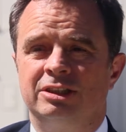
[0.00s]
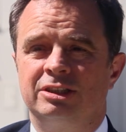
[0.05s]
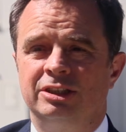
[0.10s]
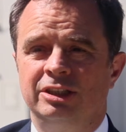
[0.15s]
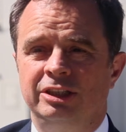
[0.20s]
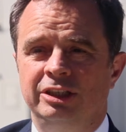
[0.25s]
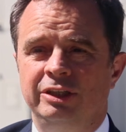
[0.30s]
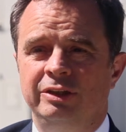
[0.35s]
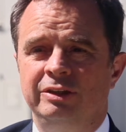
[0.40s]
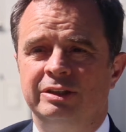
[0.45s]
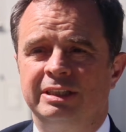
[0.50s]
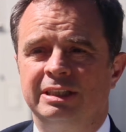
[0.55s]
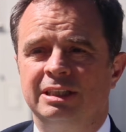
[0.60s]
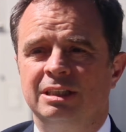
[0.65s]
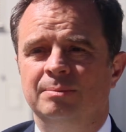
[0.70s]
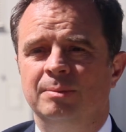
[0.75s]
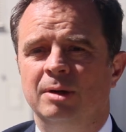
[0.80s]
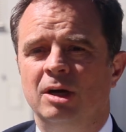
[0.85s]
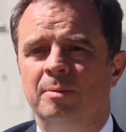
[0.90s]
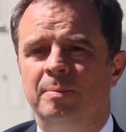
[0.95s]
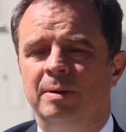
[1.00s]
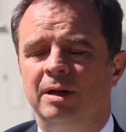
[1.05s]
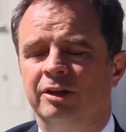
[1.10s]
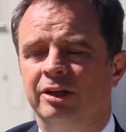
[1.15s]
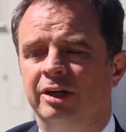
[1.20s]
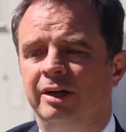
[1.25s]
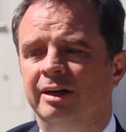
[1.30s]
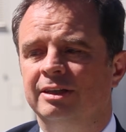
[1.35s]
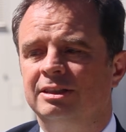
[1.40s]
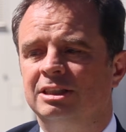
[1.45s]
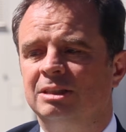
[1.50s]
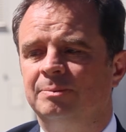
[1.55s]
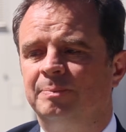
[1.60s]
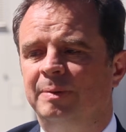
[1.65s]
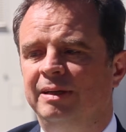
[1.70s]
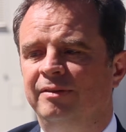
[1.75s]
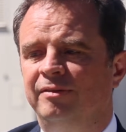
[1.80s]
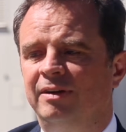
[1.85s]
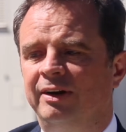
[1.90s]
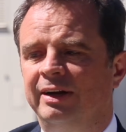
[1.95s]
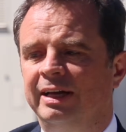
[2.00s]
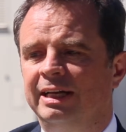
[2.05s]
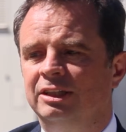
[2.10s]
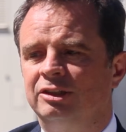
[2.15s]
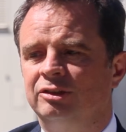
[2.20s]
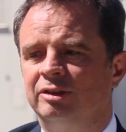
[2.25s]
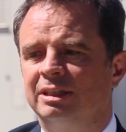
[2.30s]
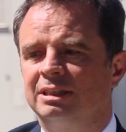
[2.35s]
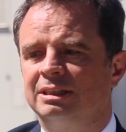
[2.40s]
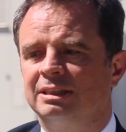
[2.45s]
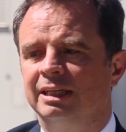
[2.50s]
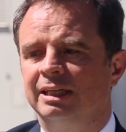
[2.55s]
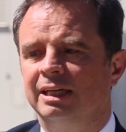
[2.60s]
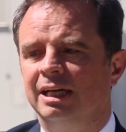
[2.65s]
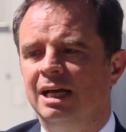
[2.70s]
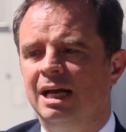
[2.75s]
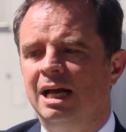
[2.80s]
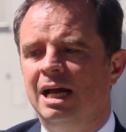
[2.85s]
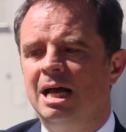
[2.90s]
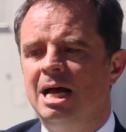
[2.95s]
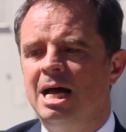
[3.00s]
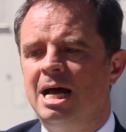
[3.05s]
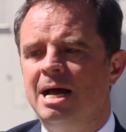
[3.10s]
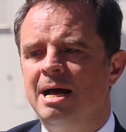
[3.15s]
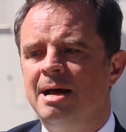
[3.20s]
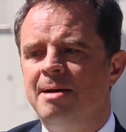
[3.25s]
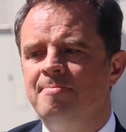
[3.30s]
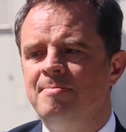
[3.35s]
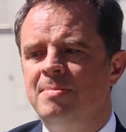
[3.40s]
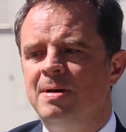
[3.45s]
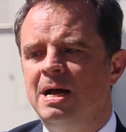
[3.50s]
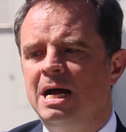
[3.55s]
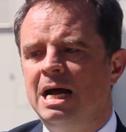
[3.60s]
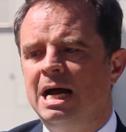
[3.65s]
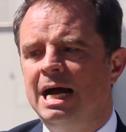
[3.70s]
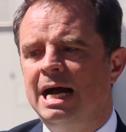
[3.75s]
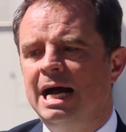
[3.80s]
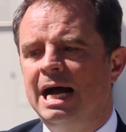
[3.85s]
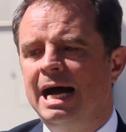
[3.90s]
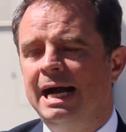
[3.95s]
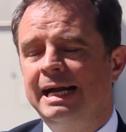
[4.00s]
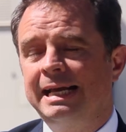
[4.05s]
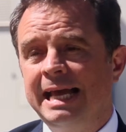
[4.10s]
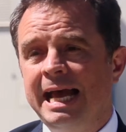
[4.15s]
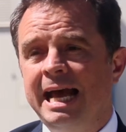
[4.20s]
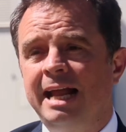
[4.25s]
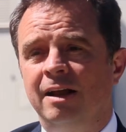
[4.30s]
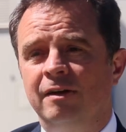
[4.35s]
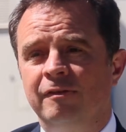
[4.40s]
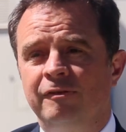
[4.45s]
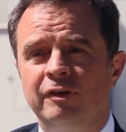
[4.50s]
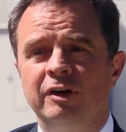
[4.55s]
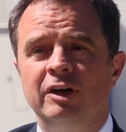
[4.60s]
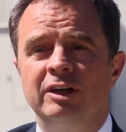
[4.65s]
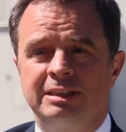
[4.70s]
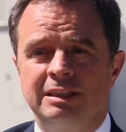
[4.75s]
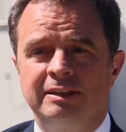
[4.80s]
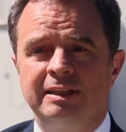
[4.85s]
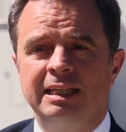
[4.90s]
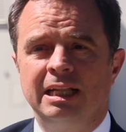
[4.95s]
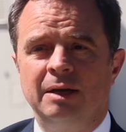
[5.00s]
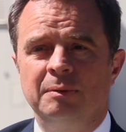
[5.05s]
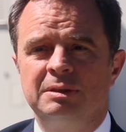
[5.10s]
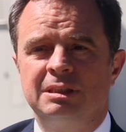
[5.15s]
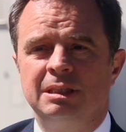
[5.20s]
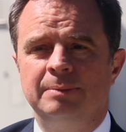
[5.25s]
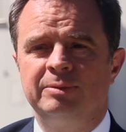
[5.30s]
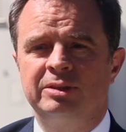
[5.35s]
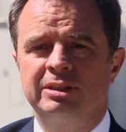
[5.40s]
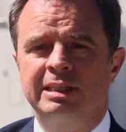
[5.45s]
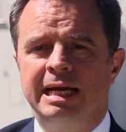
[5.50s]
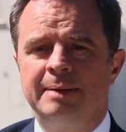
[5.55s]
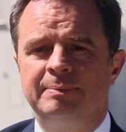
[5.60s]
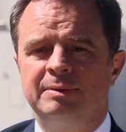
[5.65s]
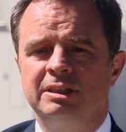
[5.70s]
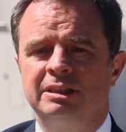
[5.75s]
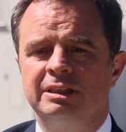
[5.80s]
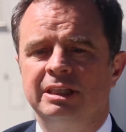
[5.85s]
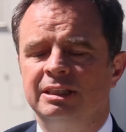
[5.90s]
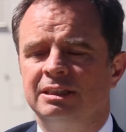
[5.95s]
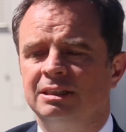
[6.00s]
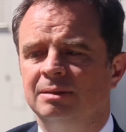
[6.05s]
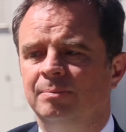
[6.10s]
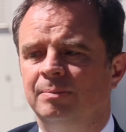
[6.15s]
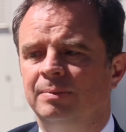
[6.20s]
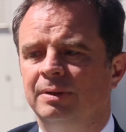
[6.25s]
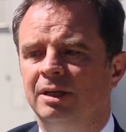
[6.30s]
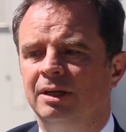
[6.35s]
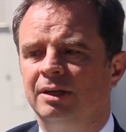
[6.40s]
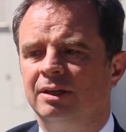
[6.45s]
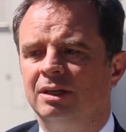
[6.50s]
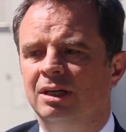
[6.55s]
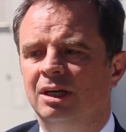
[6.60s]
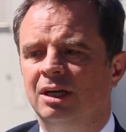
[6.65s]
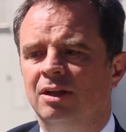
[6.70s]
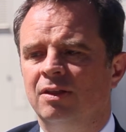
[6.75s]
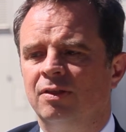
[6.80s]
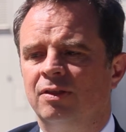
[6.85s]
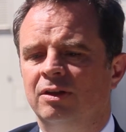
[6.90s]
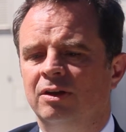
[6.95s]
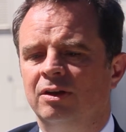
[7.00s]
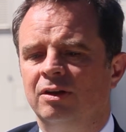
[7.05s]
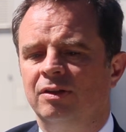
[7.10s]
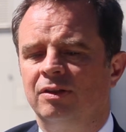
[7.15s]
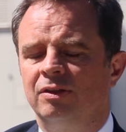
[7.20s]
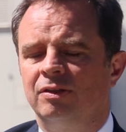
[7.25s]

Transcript: to using the mobile units has been very interesting. Again, at first I think there was some scepticism, but the